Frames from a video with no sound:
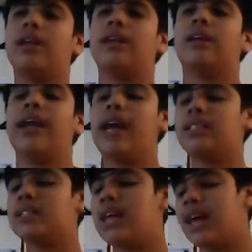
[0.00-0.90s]
like
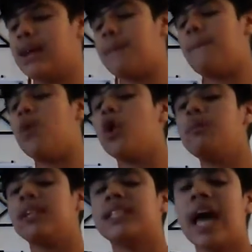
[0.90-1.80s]
it's like
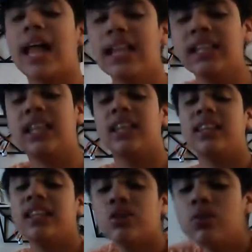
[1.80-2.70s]
more metallic
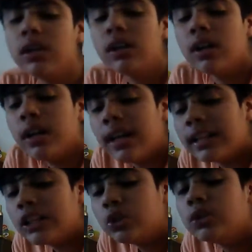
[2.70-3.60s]
than this one.
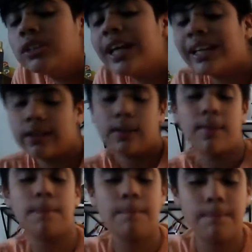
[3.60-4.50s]
This one's like
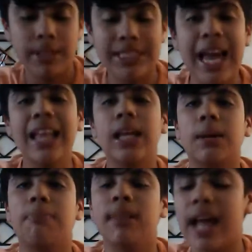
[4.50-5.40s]

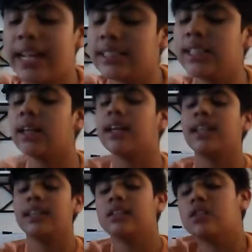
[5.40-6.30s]
metallic plastic,
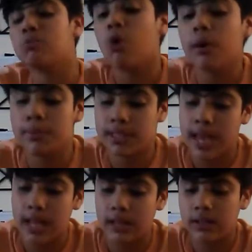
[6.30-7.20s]
and this is more
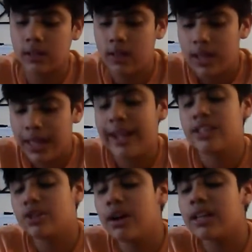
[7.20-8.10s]
metallic.
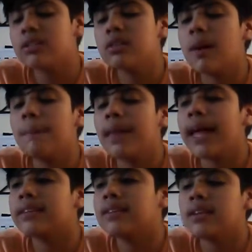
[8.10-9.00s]
it still has some
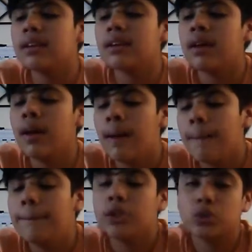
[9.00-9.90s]
plastic,
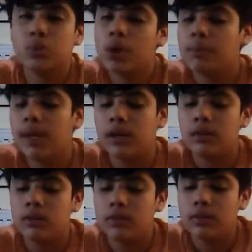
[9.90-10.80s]
but it's more
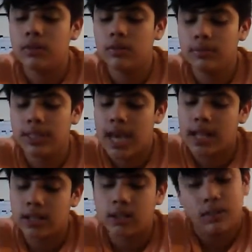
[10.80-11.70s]
metal.
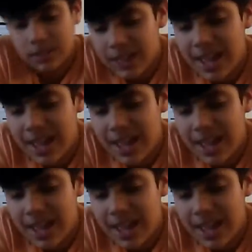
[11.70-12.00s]
Metallic.